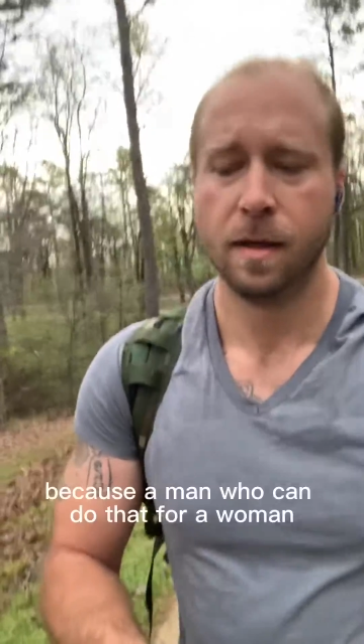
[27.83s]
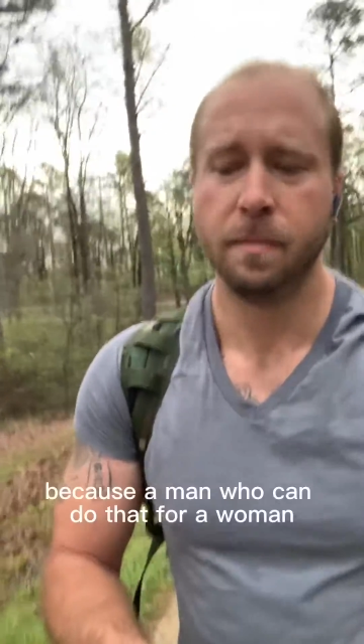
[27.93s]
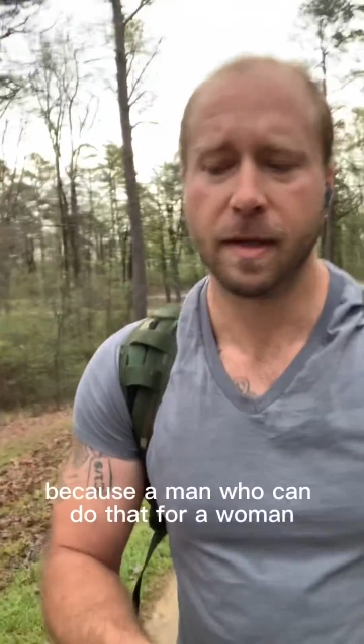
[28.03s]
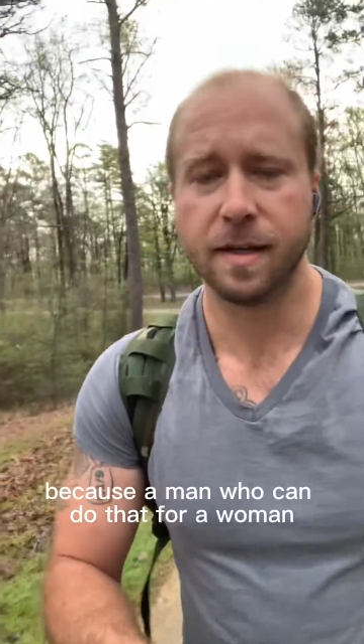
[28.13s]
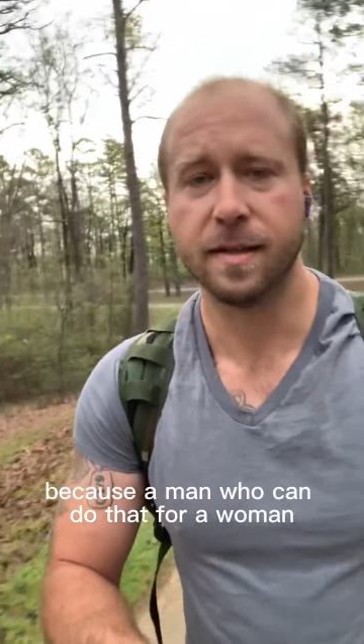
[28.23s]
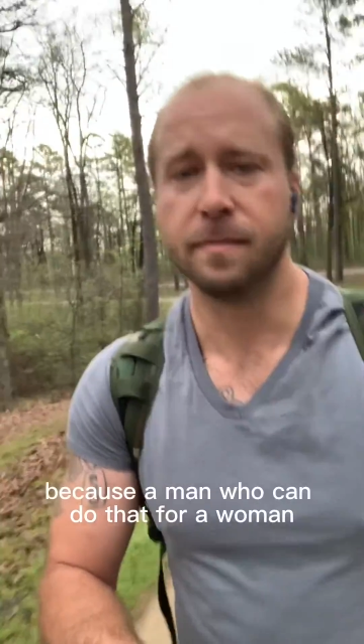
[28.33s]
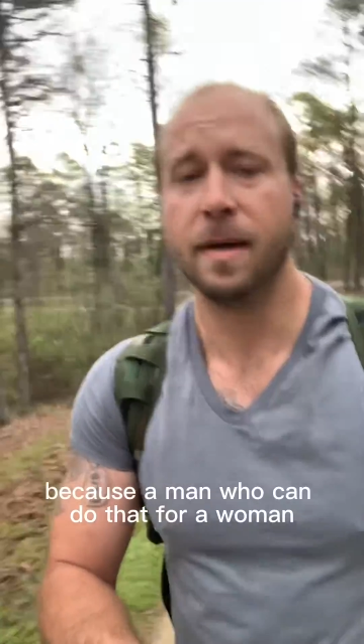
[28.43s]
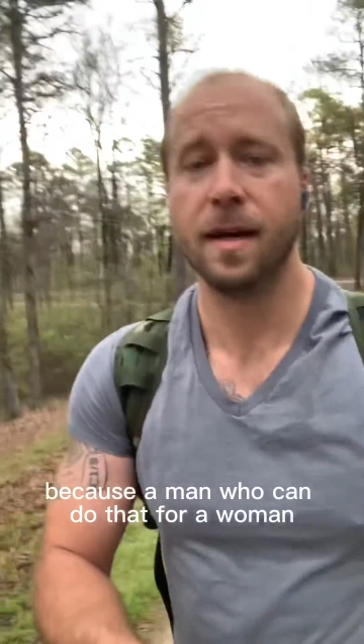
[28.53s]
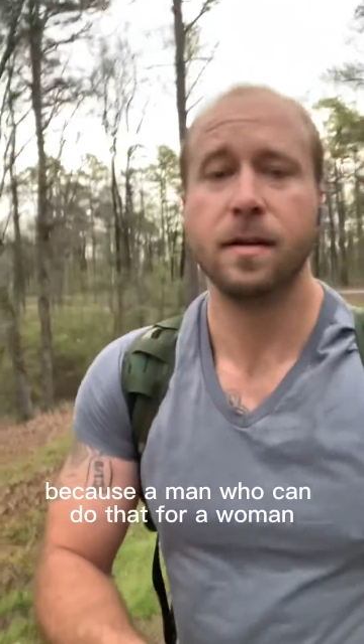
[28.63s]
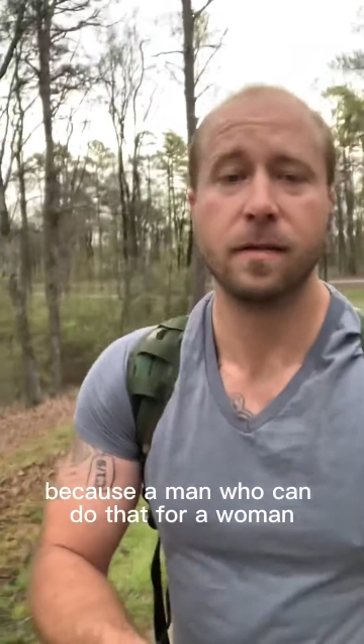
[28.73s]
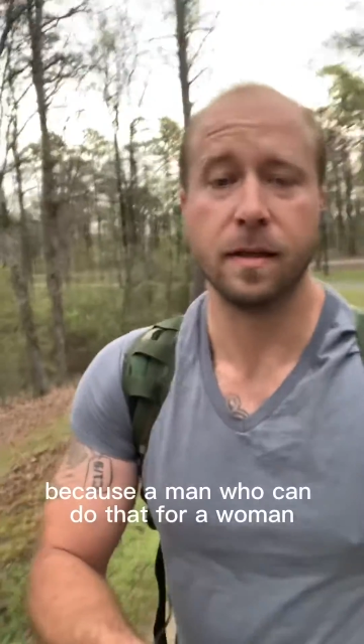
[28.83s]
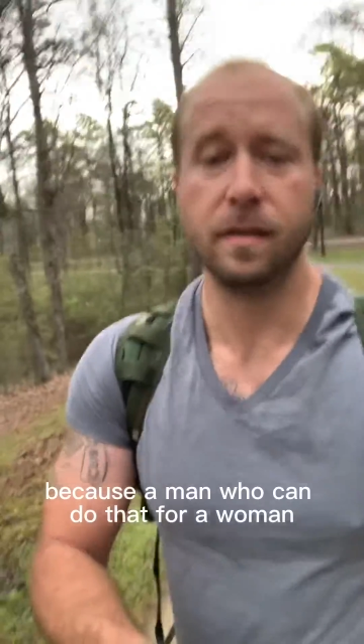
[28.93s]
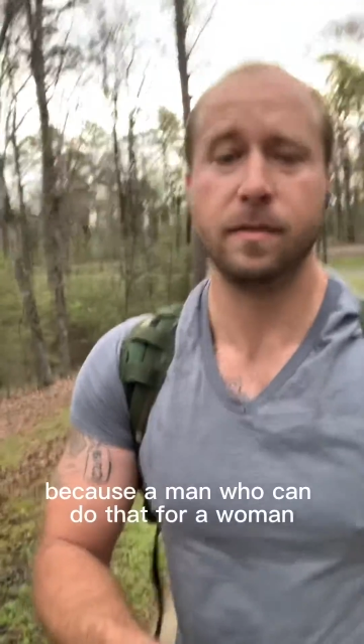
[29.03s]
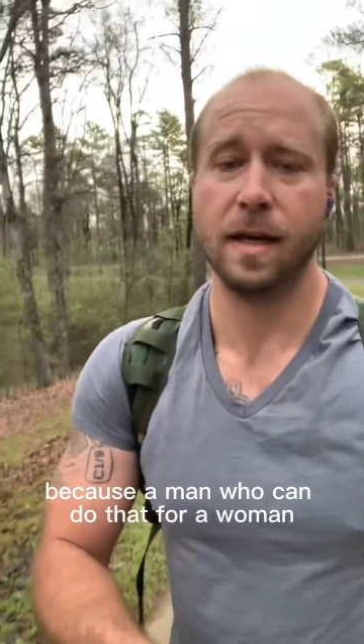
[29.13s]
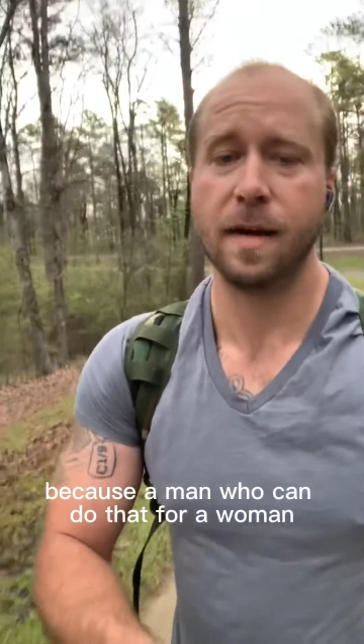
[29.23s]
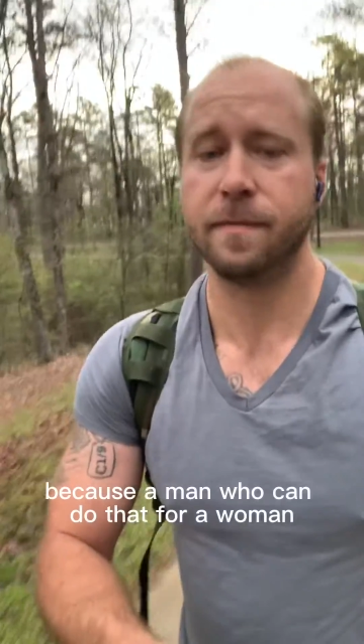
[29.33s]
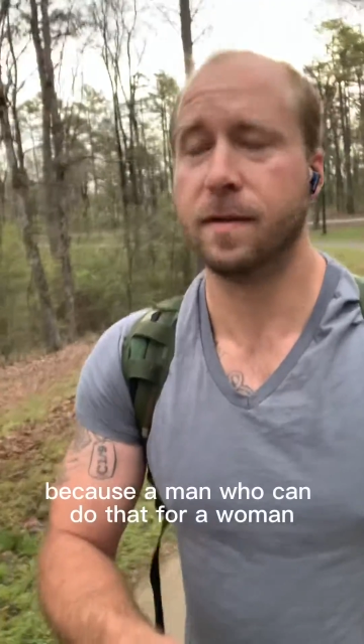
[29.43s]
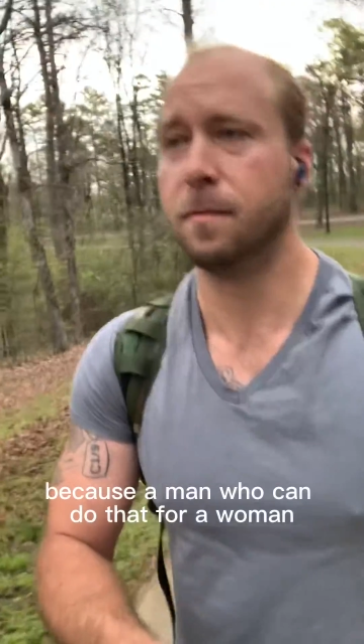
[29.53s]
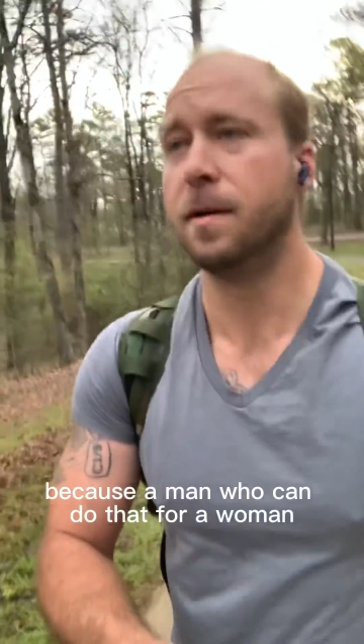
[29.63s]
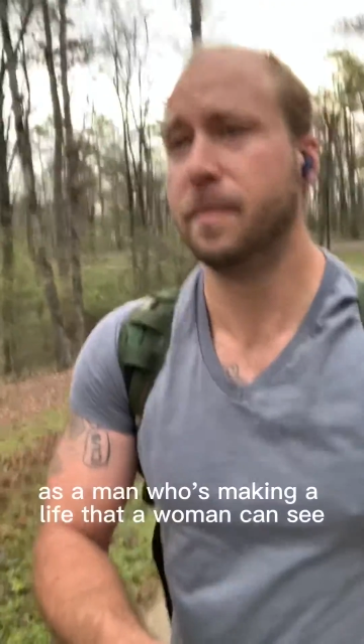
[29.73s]
because as a man who can do that for
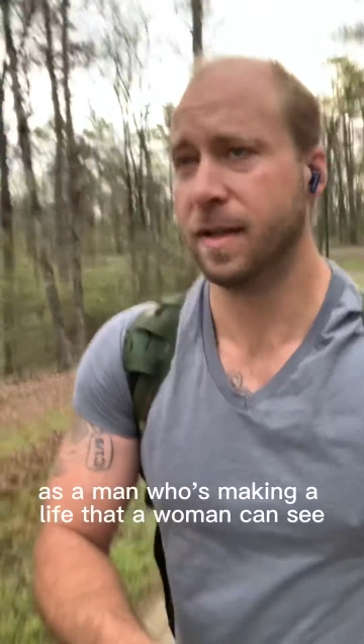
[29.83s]
a woman,